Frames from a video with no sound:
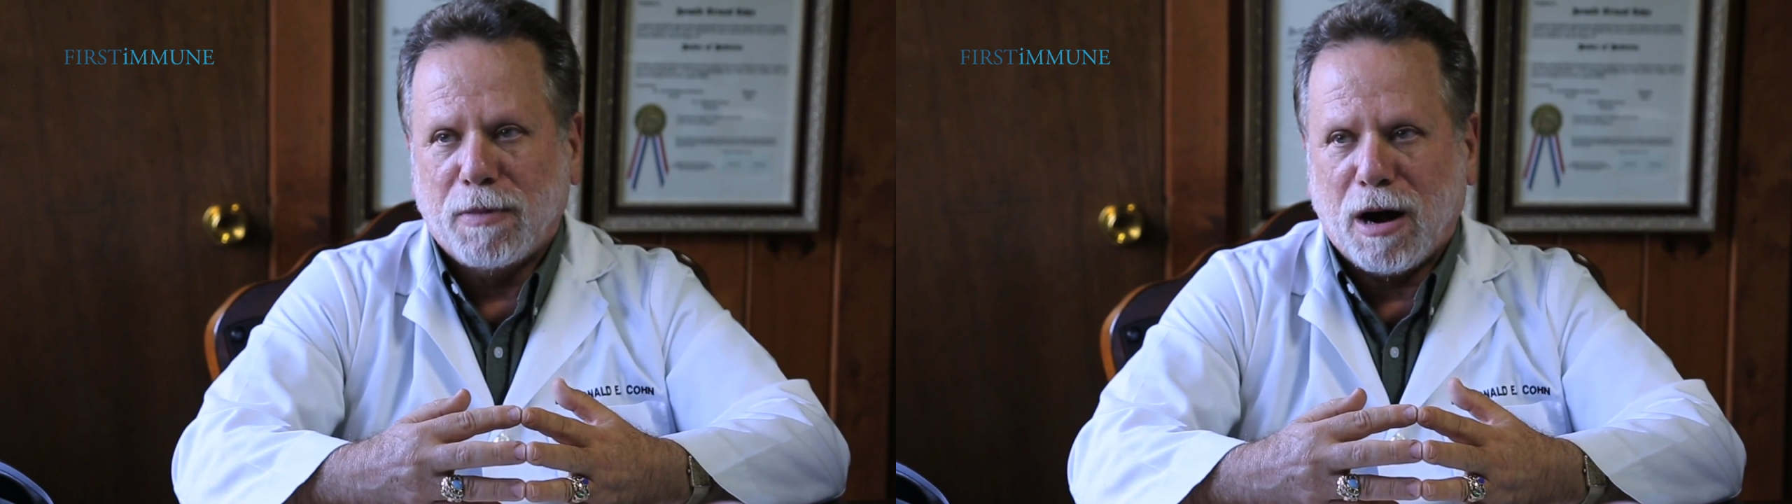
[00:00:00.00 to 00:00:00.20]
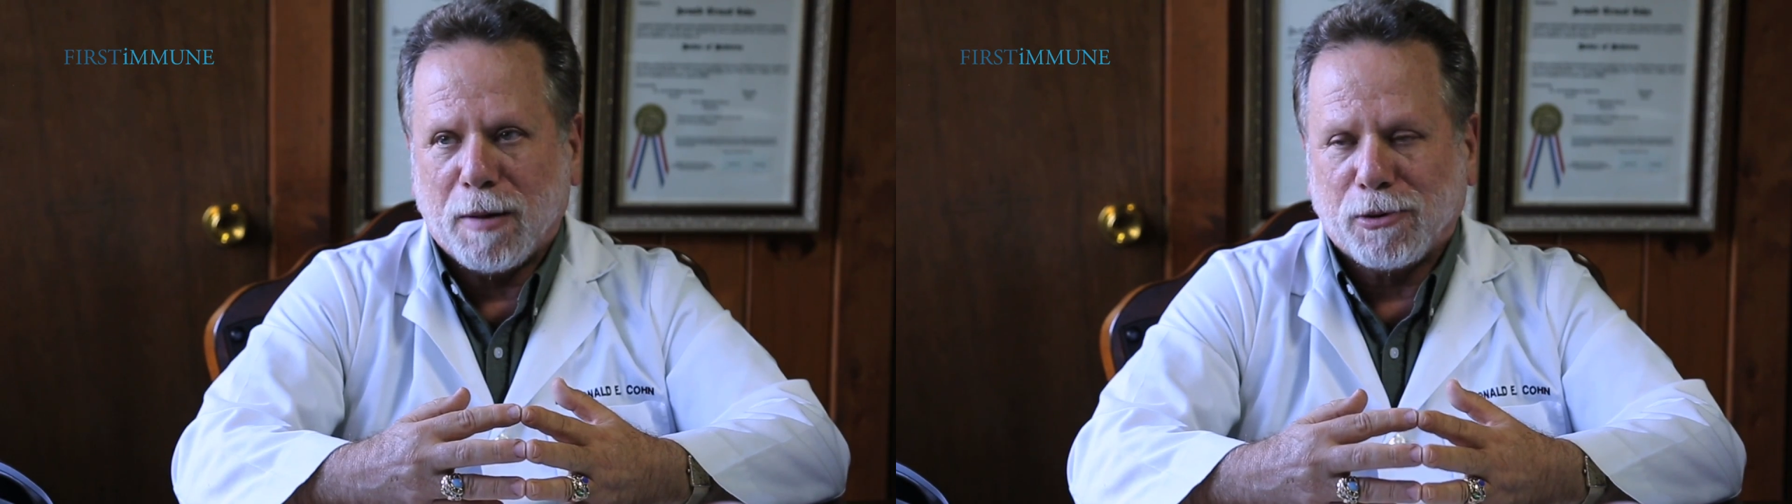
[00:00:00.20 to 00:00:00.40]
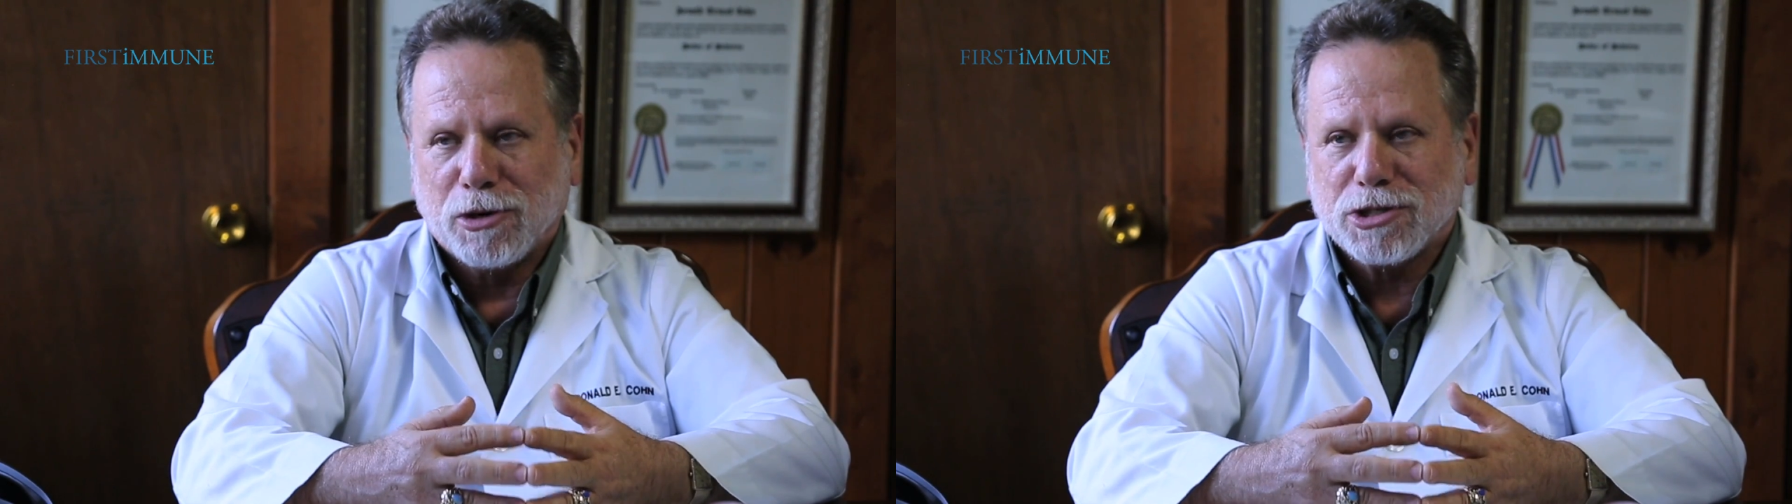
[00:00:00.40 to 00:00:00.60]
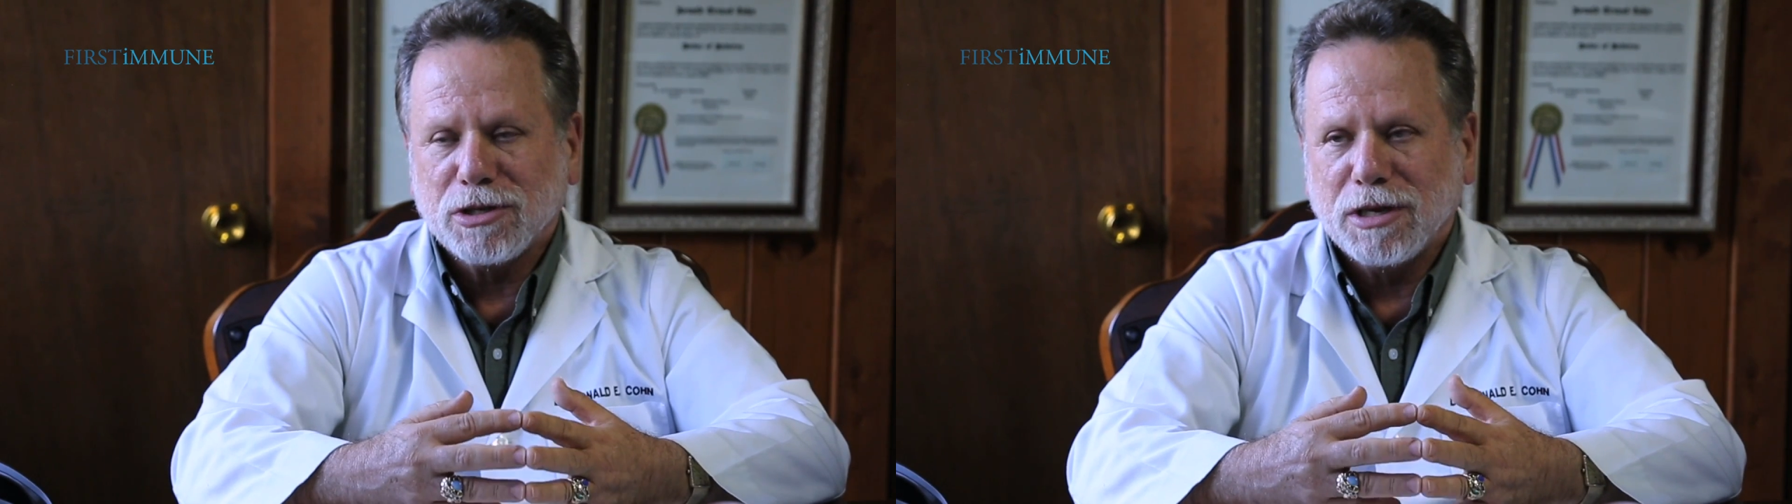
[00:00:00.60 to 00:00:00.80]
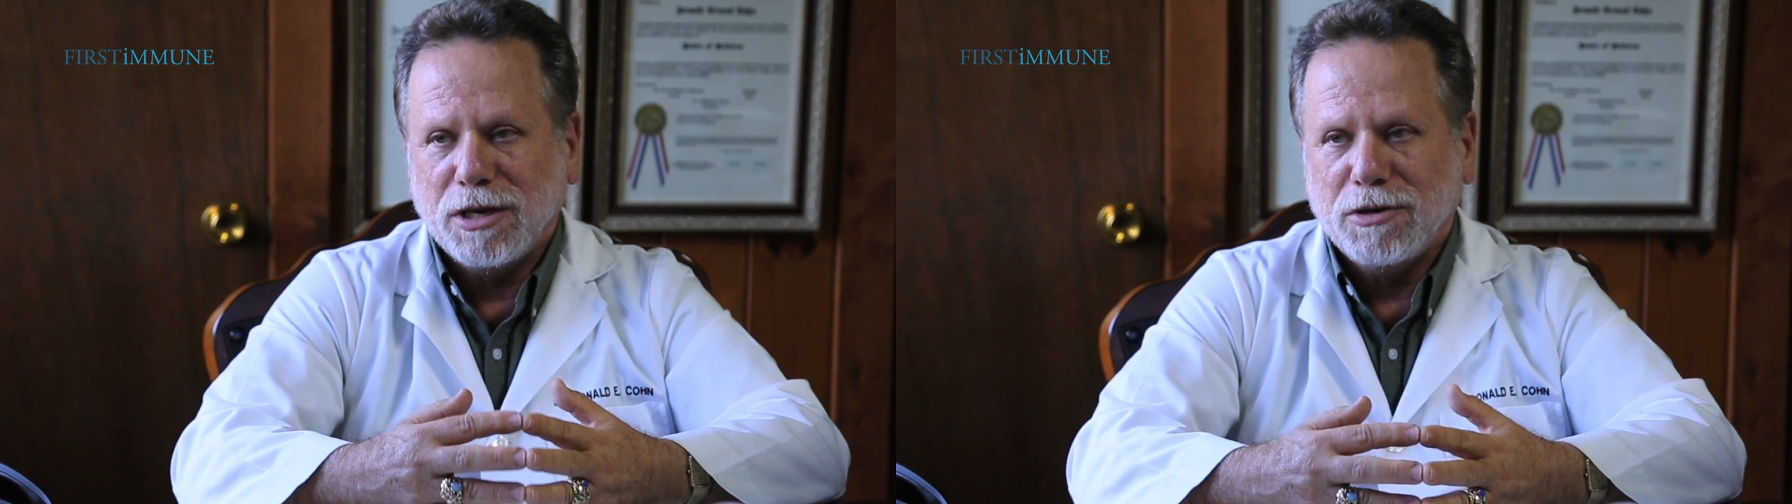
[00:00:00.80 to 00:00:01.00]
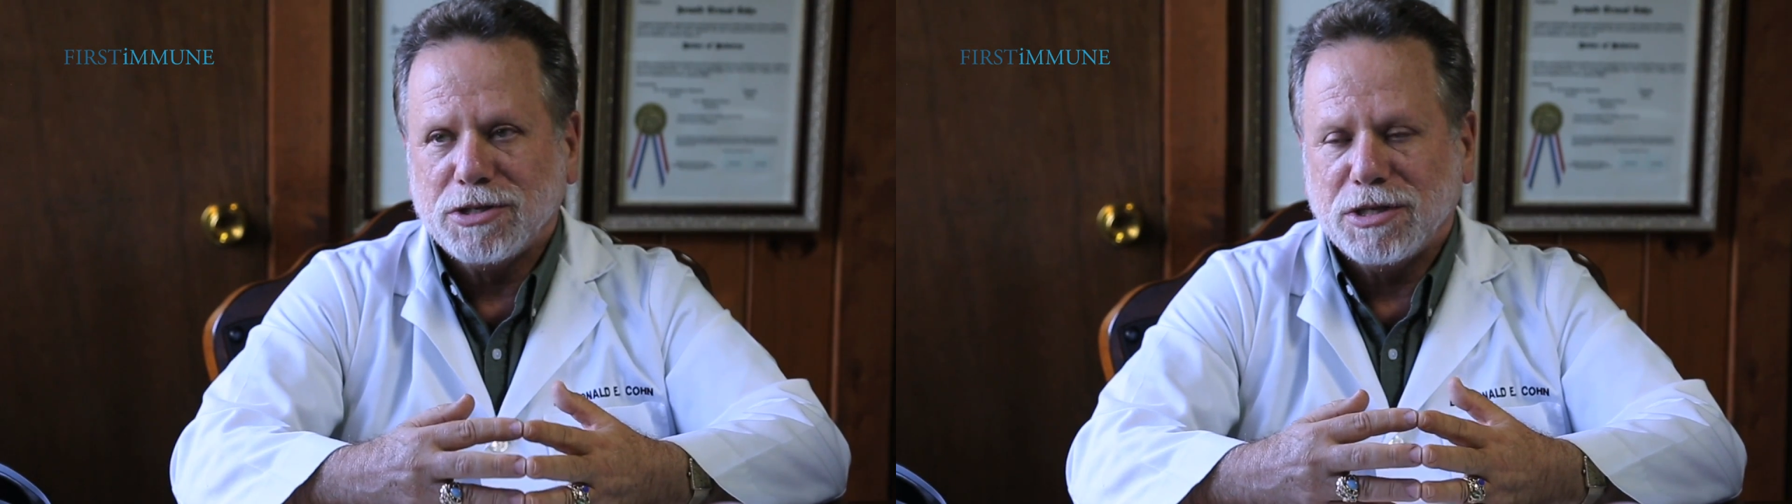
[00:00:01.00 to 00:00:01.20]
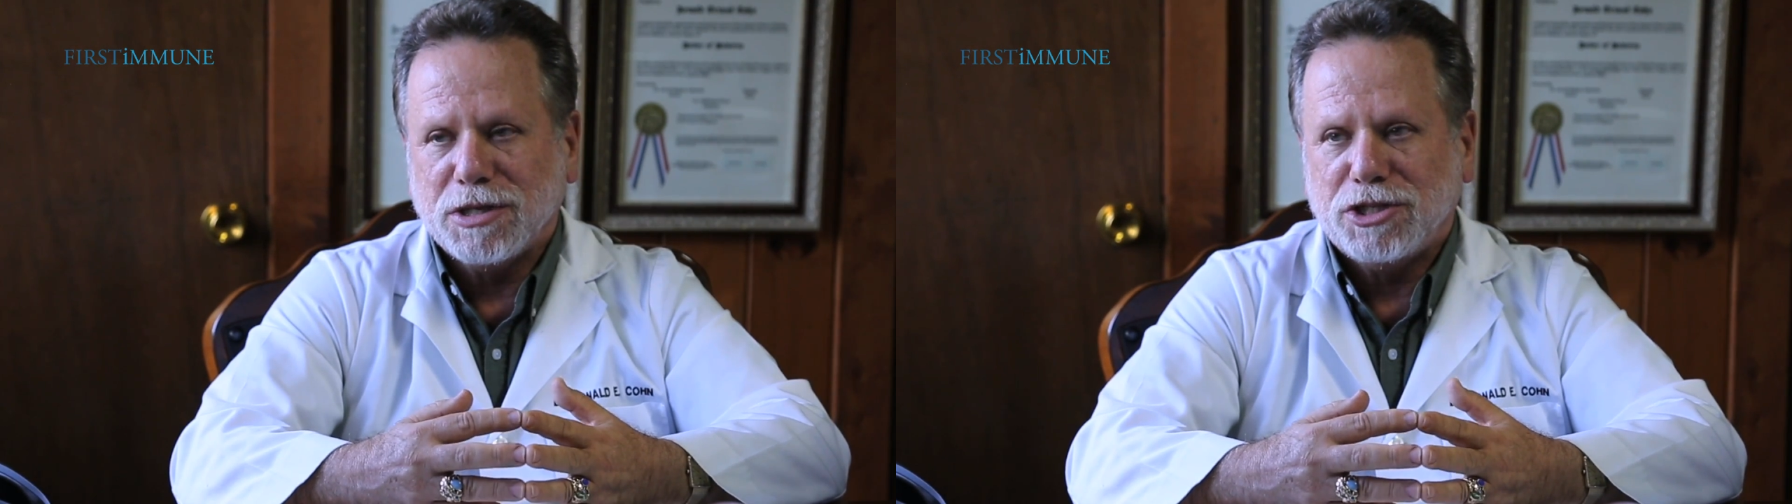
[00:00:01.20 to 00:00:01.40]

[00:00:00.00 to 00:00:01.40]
are personally using the